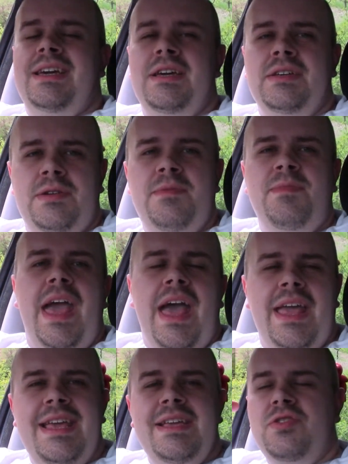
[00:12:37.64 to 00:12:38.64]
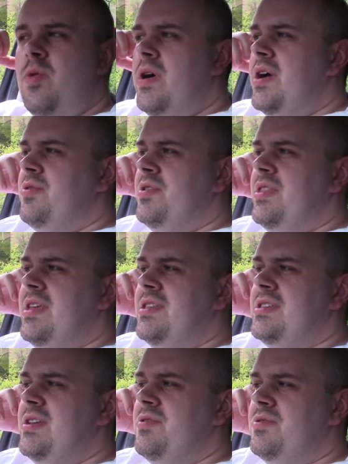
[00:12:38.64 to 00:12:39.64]
So yeah, it is quite annoying
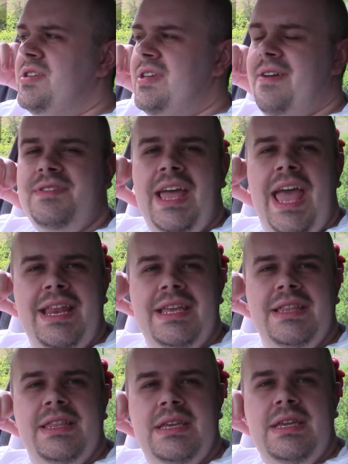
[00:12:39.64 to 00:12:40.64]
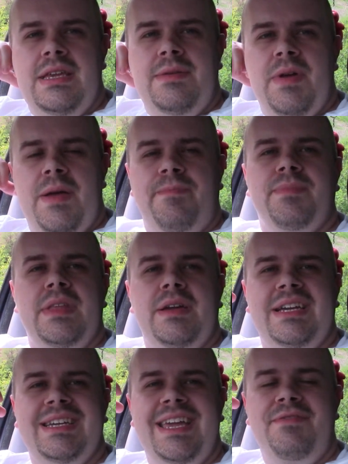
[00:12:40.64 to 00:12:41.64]
that you have to edit the bit.
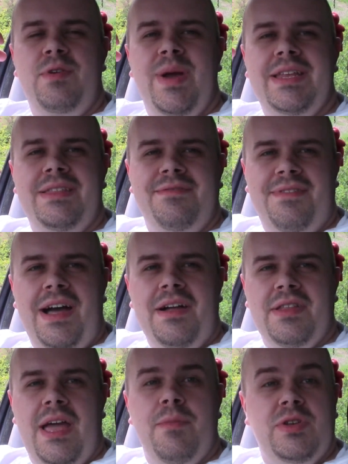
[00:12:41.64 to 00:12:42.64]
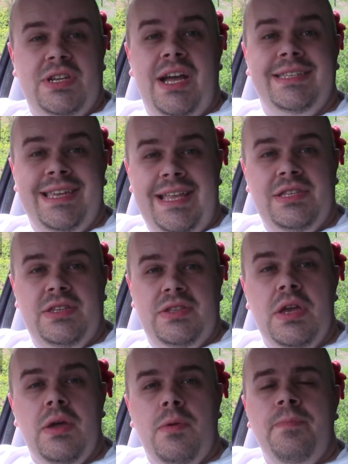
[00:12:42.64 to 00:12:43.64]
If you edit the file name, which I tend to
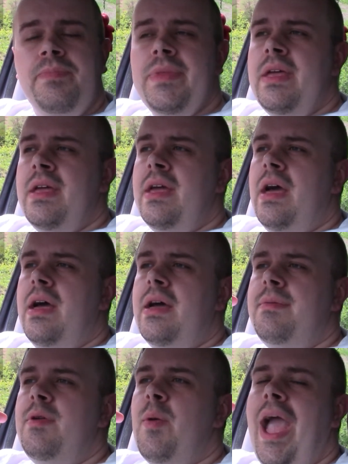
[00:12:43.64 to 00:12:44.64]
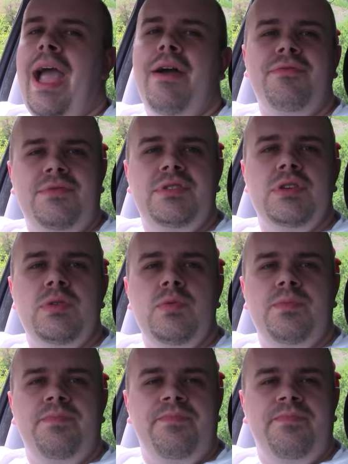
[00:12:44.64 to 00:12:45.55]
do, you have to